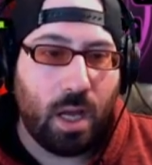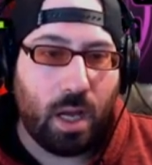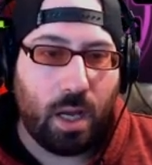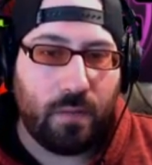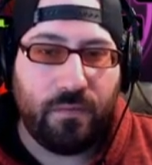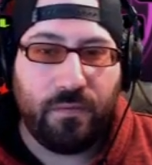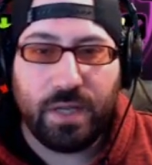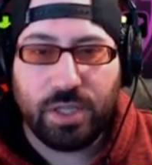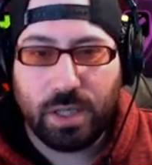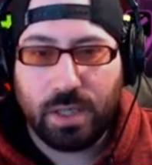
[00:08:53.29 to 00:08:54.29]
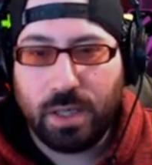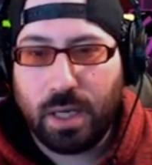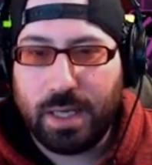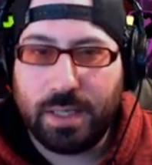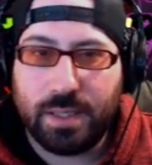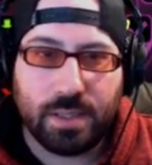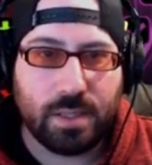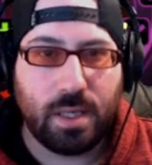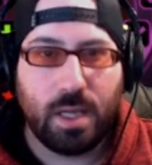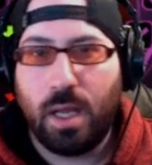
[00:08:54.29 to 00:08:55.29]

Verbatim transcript: Uh, Vision is